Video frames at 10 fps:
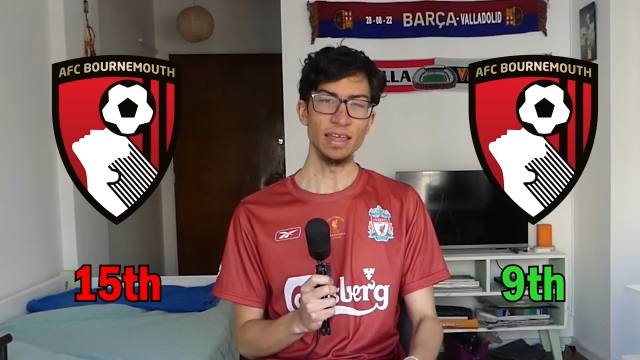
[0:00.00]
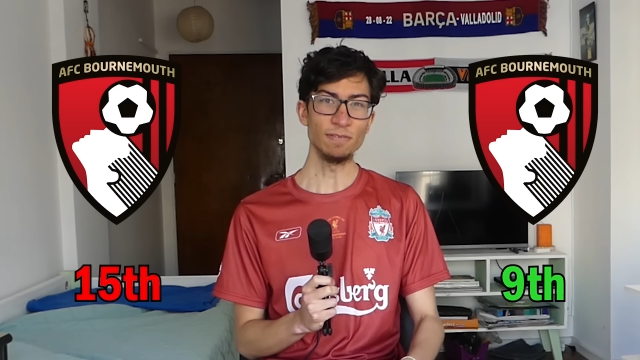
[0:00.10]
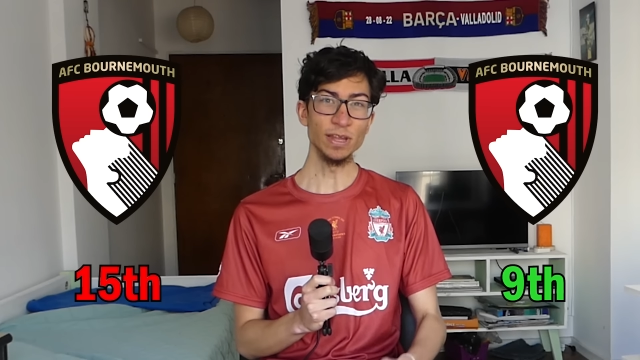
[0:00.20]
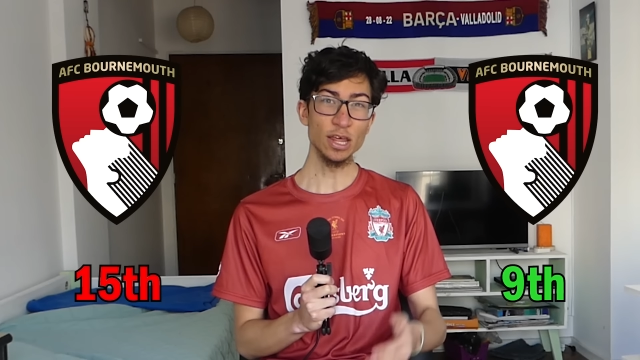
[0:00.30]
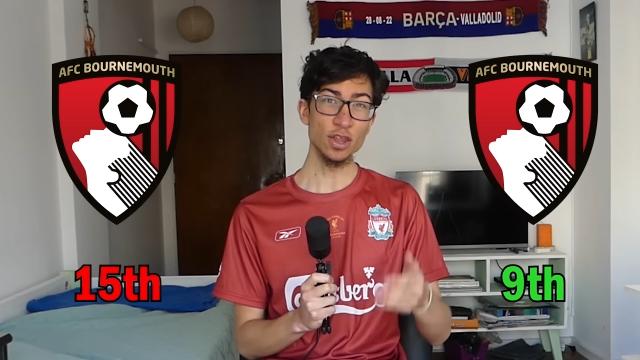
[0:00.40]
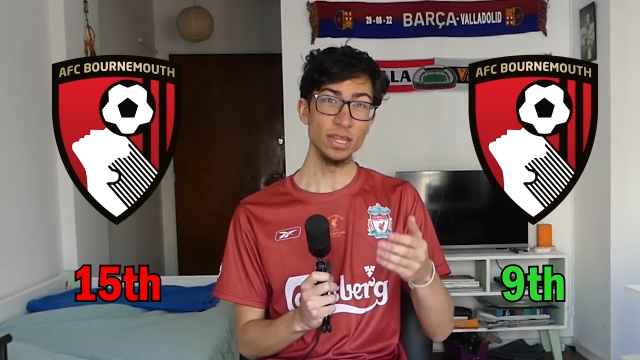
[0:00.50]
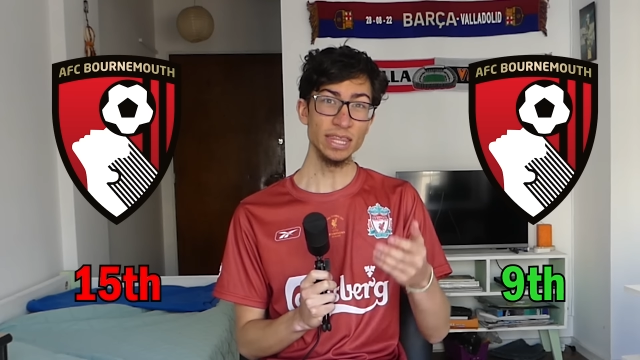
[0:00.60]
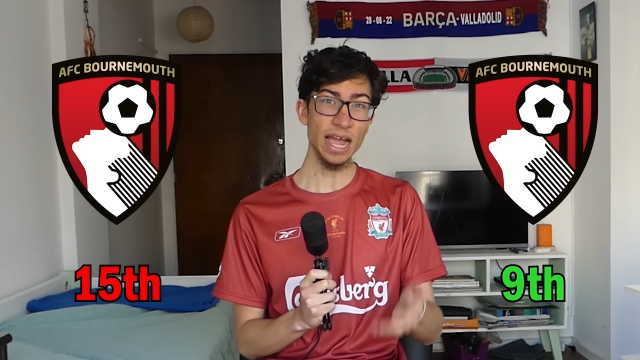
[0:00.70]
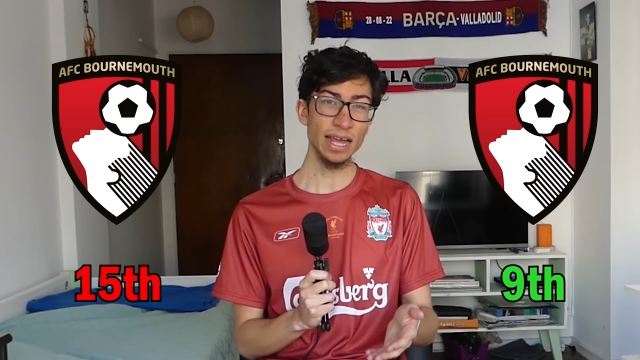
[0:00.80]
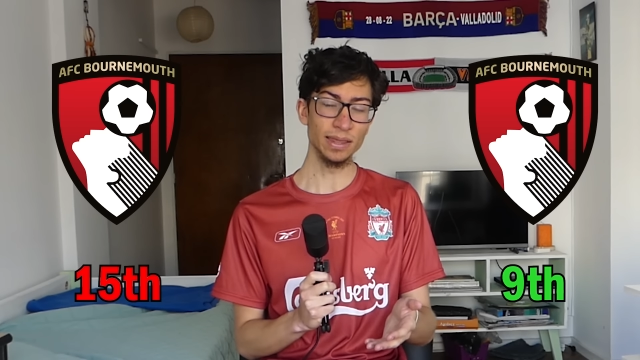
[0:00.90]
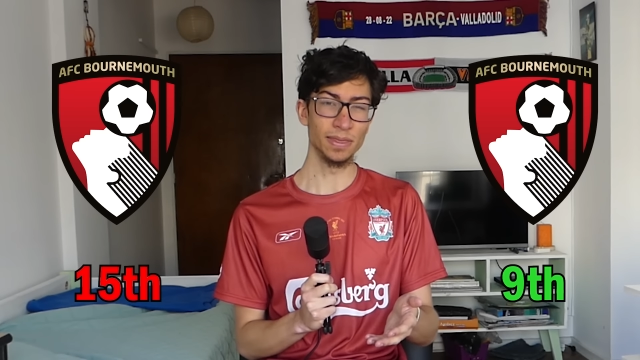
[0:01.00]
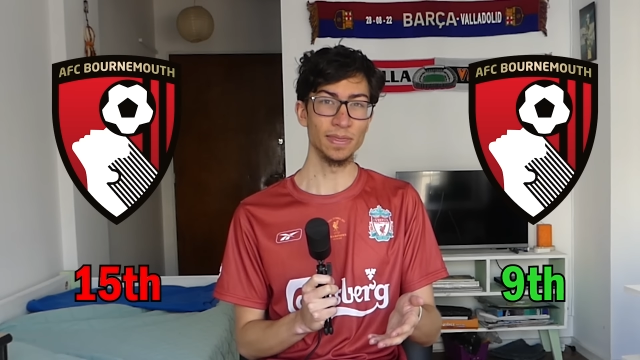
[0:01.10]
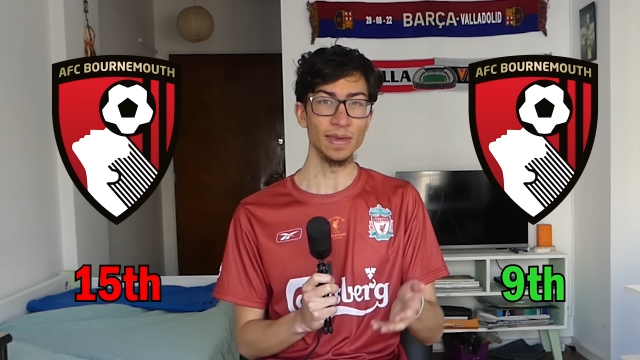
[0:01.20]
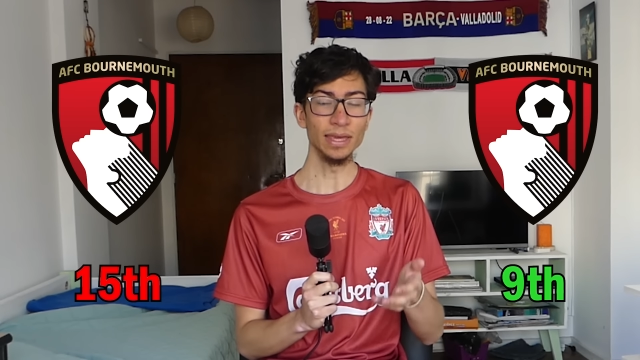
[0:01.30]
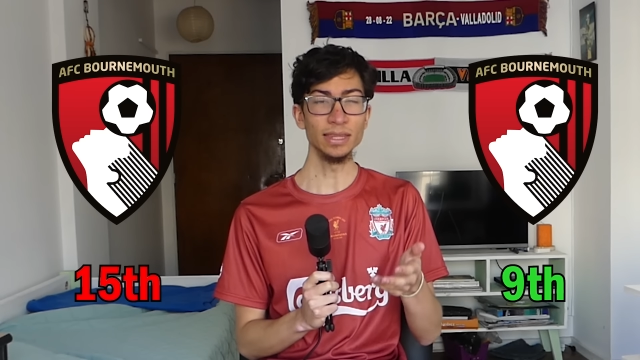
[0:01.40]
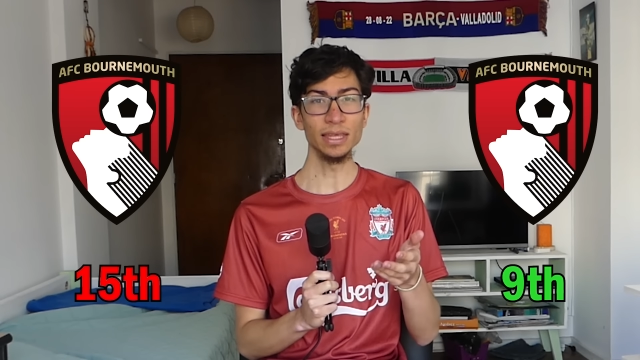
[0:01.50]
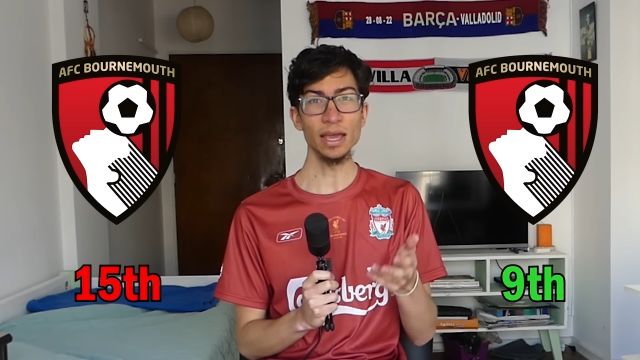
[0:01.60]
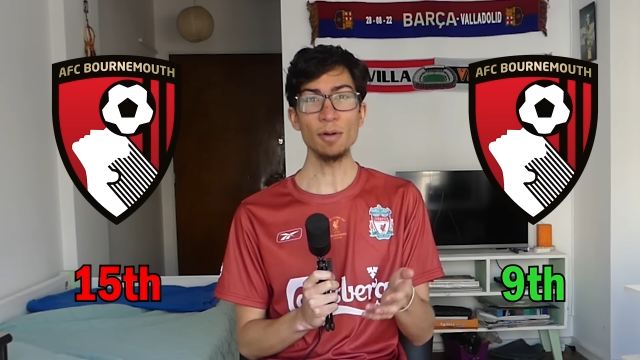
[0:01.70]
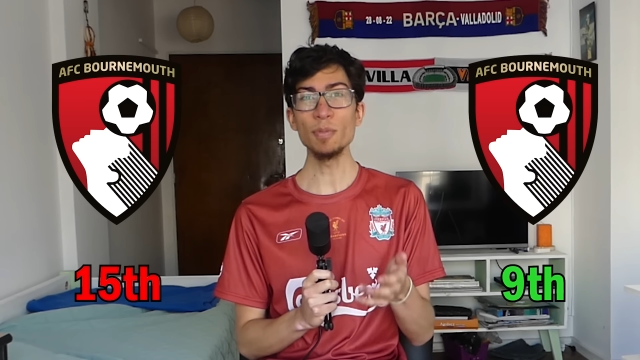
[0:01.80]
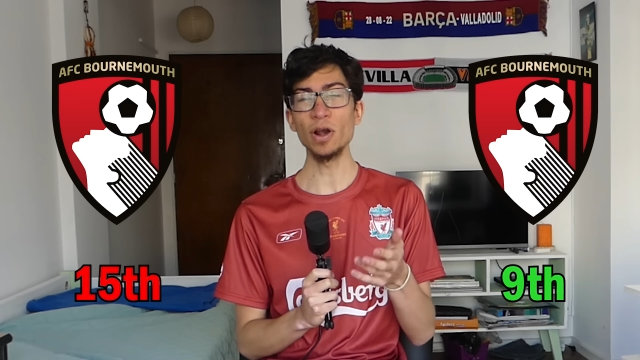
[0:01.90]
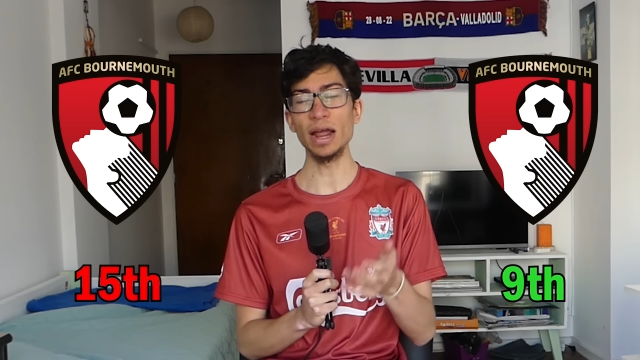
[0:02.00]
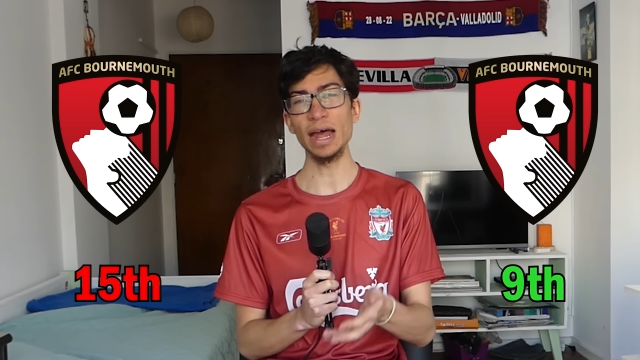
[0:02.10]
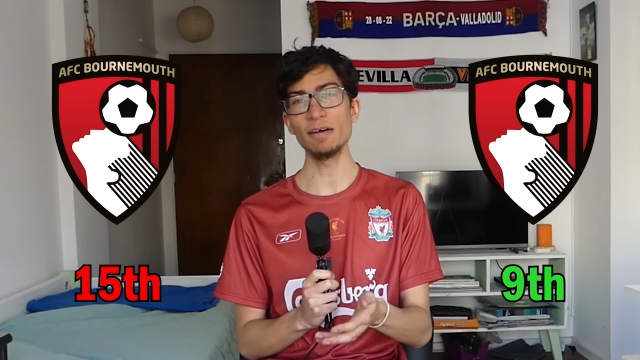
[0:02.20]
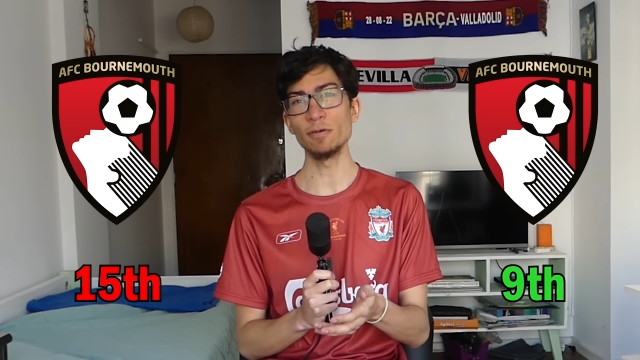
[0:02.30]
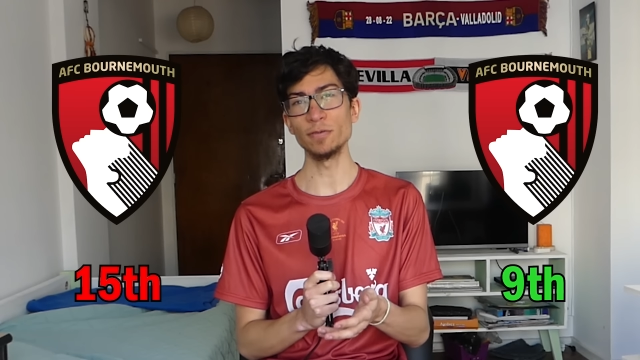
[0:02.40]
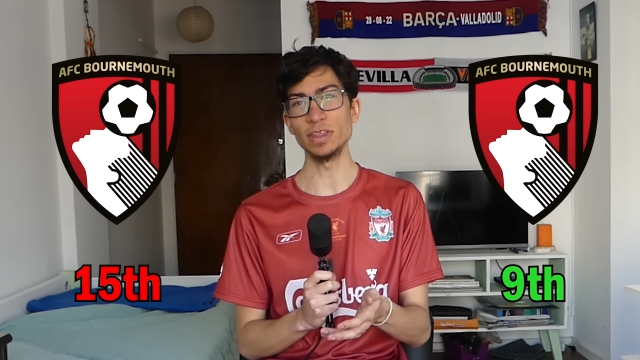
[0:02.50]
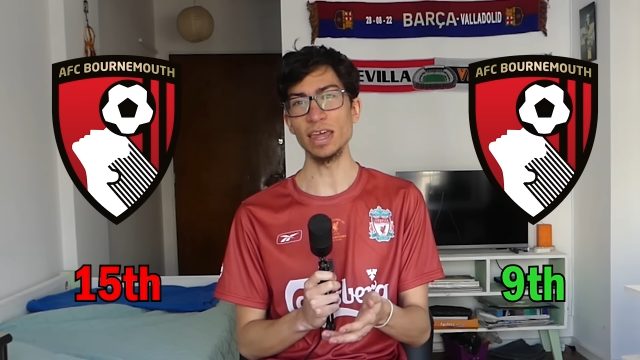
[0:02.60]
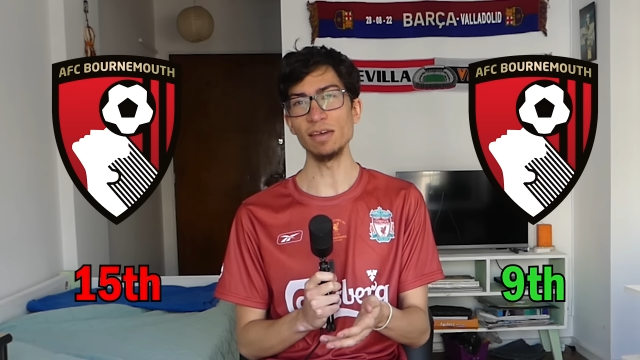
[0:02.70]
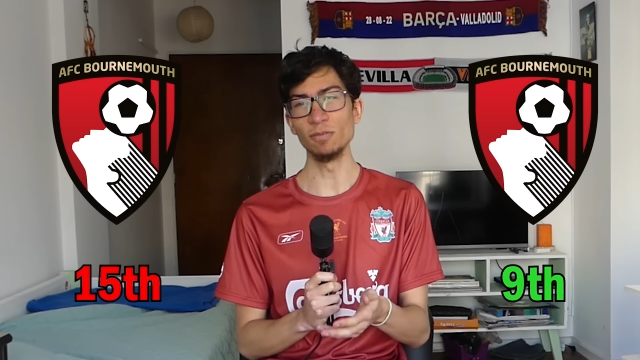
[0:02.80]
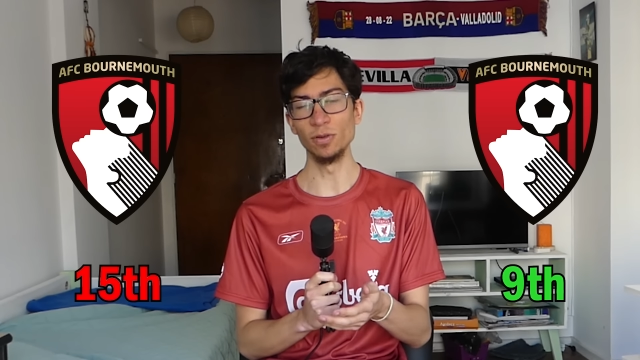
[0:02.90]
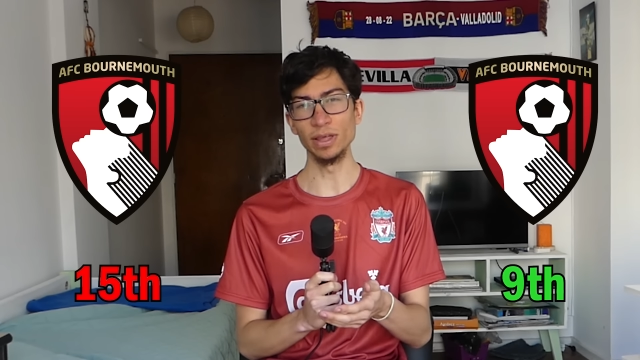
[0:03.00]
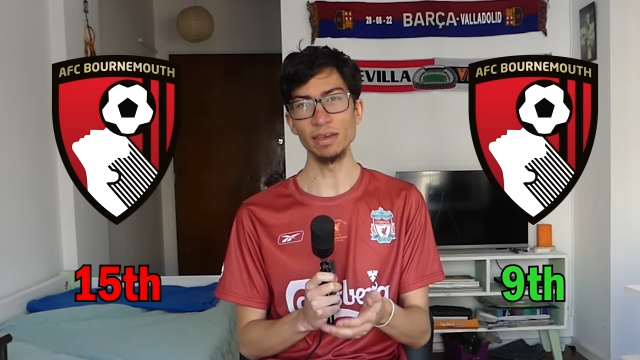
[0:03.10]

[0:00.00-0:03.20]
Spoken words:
They finished 9th in the upper half of the table,